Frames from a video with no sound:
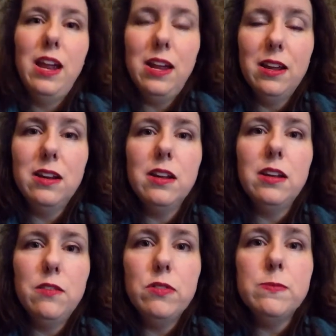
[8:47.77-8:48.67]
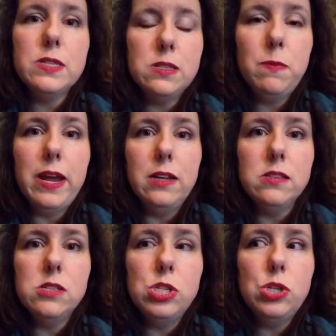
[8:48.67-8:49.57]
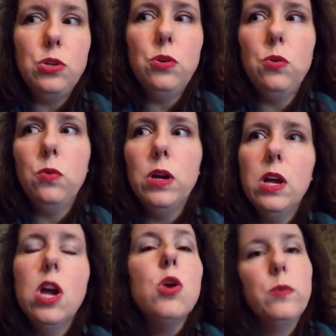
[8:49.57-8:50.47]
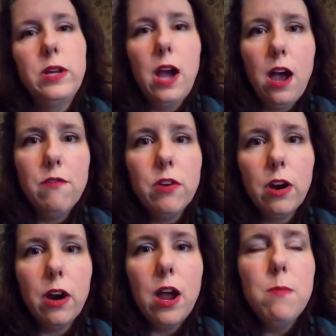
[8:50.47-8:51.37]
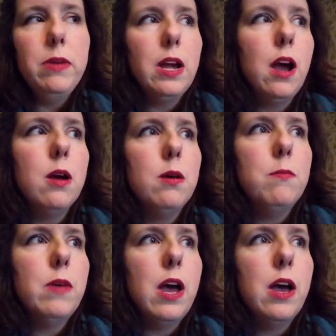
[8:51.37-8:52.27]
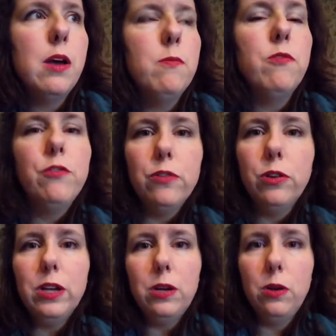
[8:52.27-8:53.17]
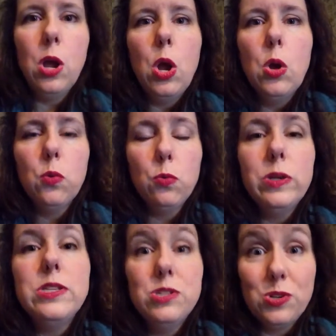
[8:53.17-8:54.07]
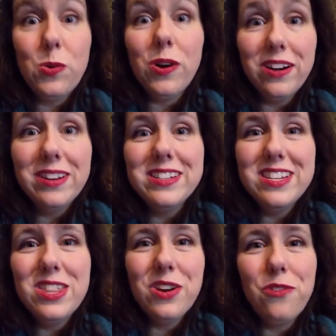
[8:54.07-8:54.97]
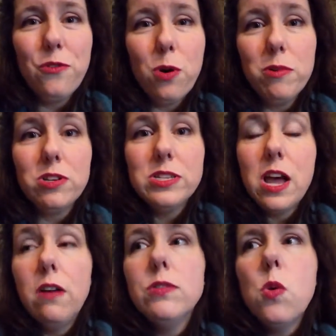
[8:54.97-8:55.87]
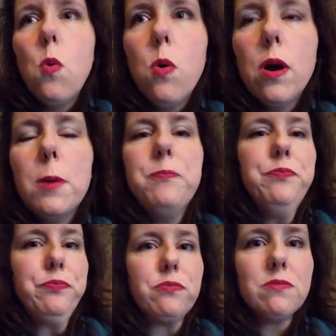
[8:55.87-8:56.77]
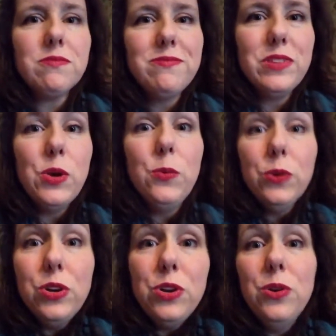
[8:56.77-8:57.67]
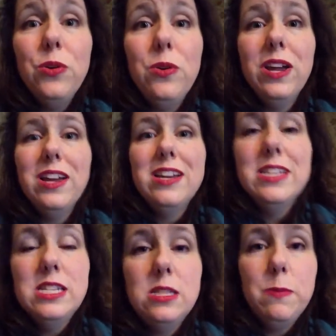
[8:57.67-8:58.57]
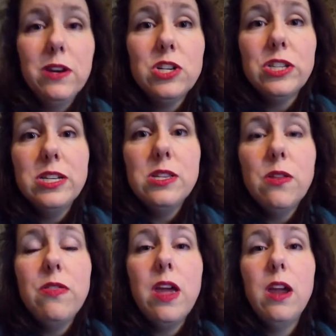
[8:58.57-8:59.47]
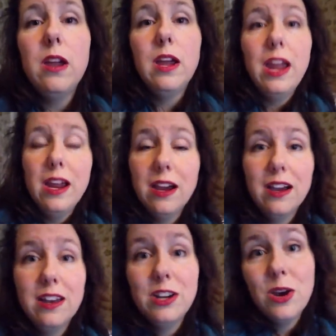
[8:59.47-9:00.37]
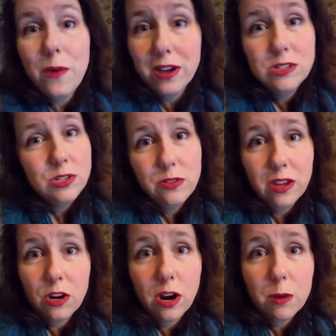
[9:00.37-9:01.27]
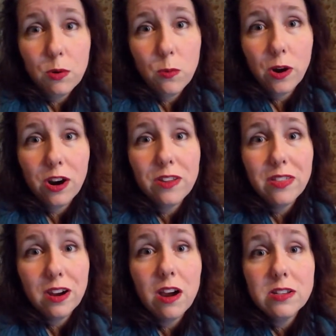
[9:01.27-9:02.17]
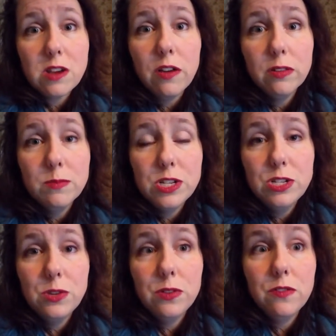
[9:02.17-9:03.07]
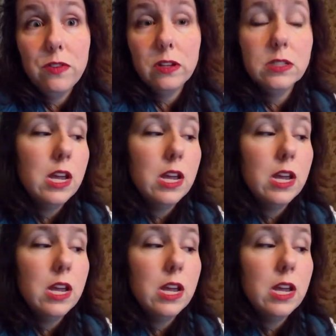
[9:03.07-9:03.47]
and give them space to recover and become fully restored to their former selves, or renewed spiritually, so that they can go out and do the incredible work that God has called them to do in the field.